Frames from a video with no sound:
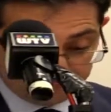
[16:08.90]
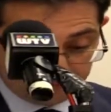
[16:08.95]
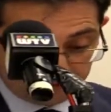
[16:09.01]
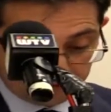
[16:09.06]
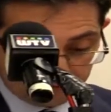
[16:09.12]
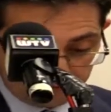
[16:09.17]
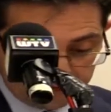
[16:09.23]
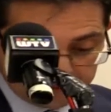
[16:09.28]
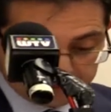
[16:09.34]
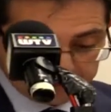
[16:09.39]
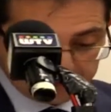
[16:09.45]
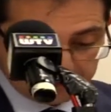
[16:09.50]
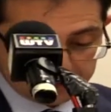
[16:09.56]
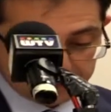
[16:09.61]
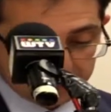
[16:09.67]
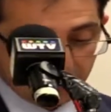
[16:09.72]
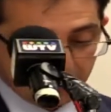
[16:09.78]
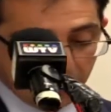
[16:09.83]
to access,
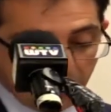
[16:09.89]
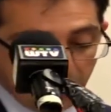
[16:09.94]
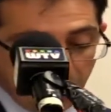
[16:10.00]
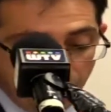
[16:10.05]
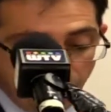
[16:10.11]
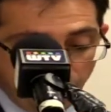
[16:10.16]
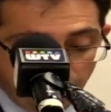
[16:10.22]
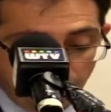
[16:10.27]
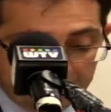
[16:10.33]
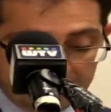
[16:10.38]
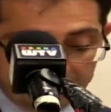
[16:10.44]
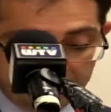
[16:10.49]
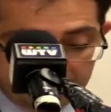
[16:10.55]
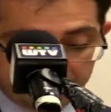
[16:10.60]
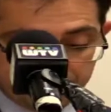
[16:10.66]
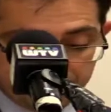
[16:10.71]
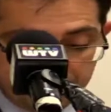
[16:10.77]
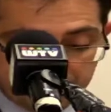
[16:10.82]
or leaving
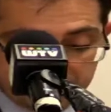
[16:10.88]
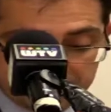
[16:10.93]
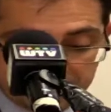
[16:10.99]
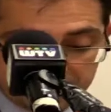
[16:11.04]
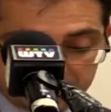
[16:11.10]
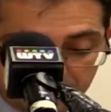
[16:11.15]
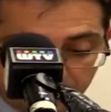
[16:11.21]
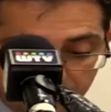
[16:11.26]
premises at which